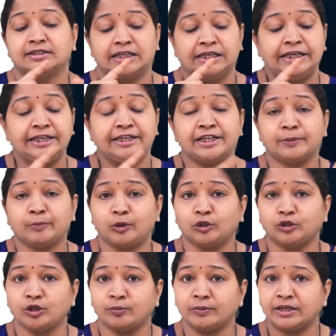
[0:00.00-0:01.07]
Linear
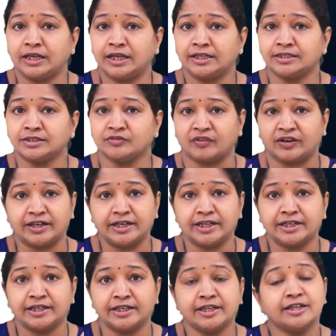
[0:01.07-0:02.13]
polynomial has 1
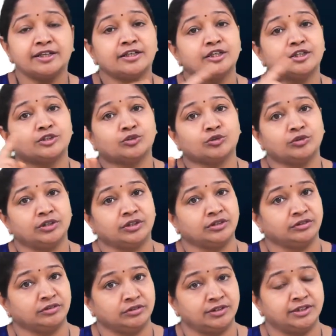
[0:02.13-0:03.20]
degree, so
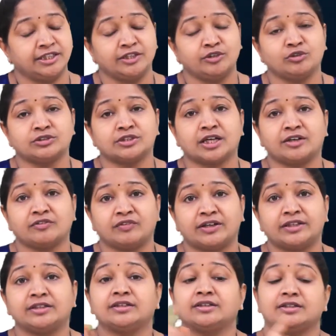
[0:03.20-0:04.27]
the zeros are
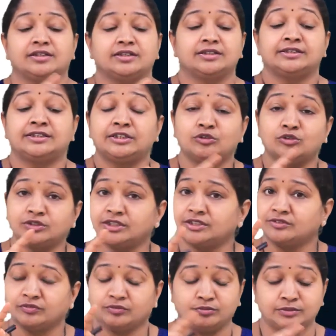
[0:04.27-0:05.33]
1. 0
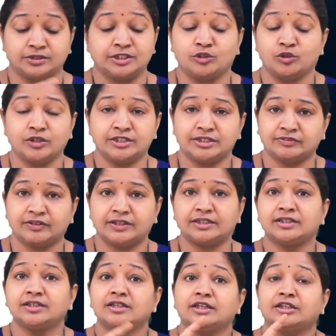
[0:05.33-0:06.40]
is
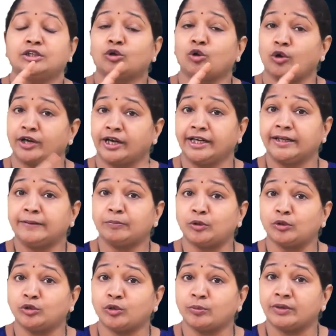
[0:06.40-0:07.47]
1. The quadratic
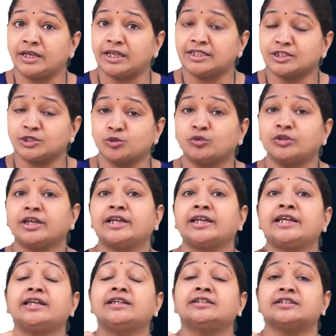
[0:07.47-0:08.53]
polynomial has 2
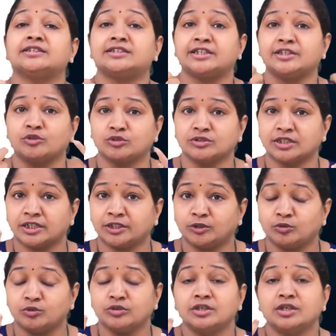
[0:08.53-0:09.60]
degree, the zeros are
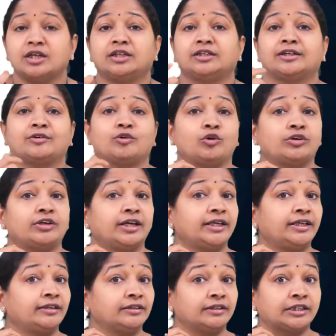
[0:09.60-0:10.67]
2. The
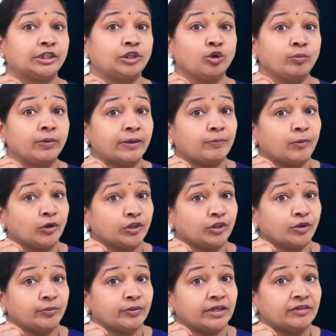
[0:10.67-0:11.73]
cubic
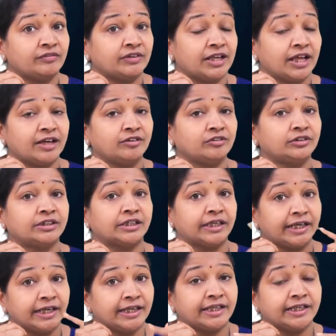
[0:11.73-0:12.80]
polynomial will have
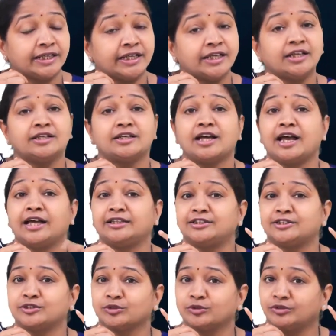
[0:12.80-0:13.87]
3 degree, and
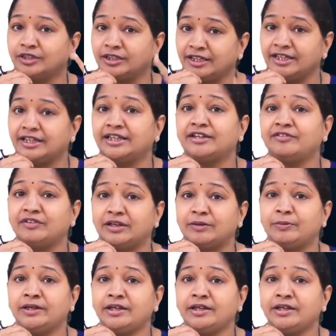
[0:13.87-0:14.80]
so the degree will